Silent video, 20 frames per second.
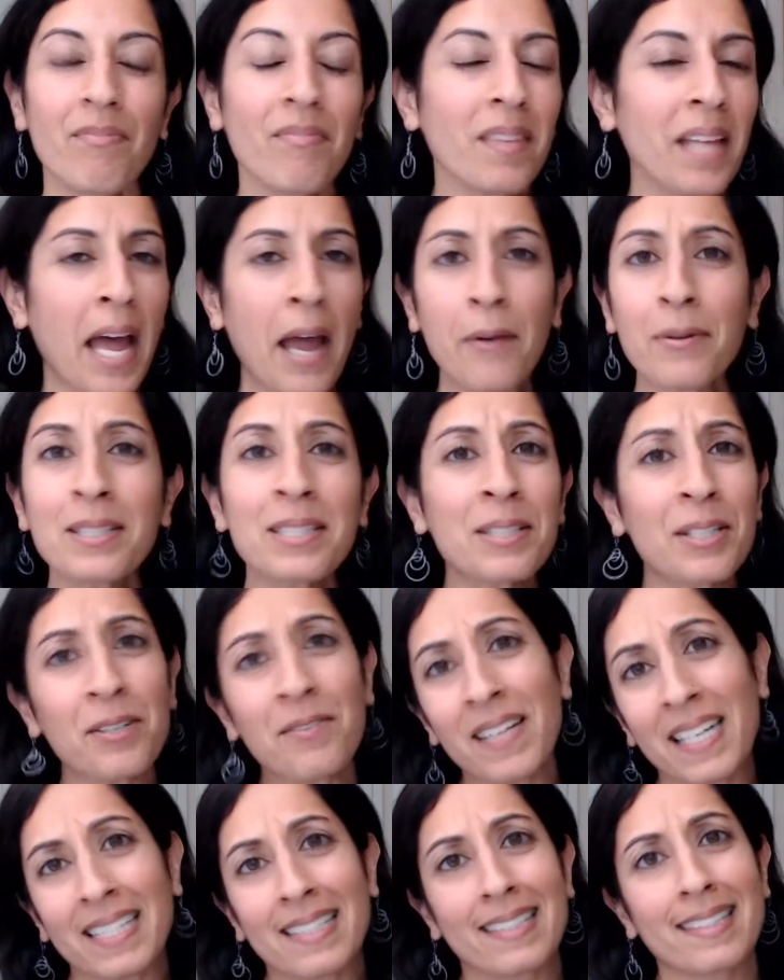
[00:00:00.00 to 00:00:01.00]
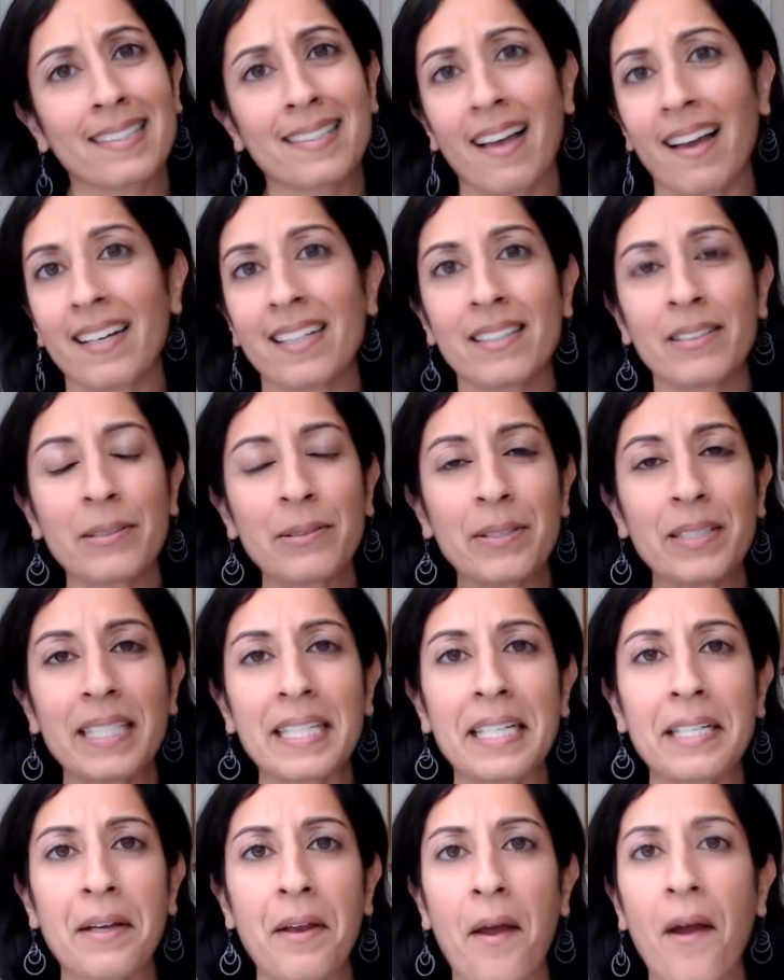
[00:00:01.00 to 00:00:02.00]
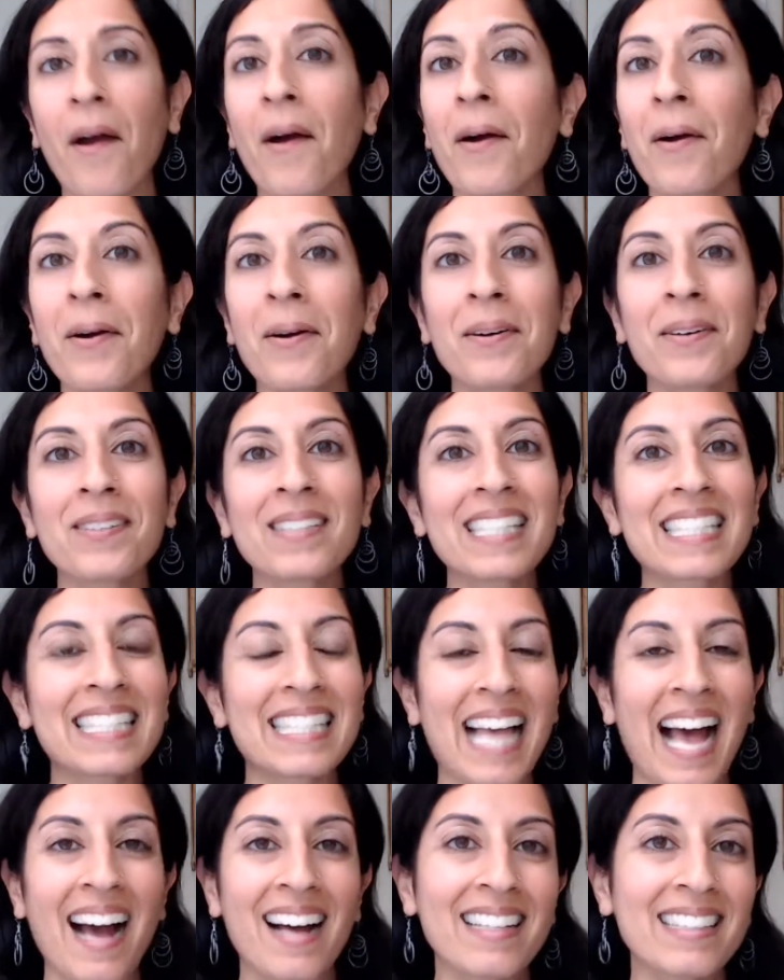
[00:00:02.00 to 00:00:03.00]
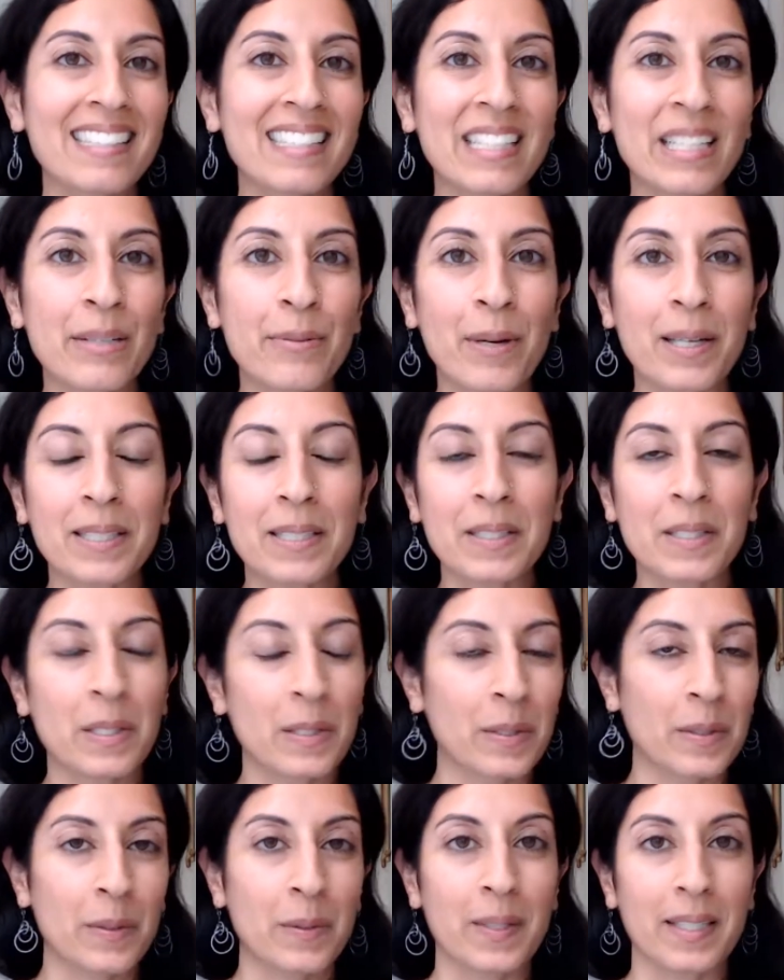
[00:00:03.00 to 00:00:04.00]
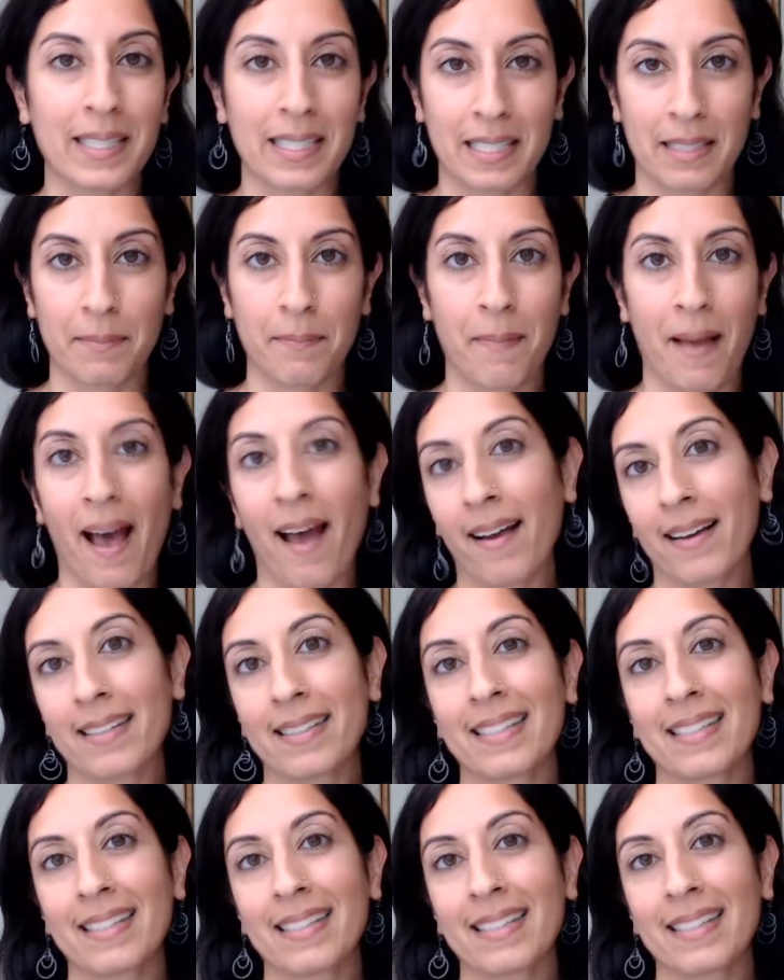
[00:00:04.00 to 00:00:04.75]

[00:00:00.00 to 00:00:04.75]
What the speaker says: I was nervous. I didn't really know exactly what to expect.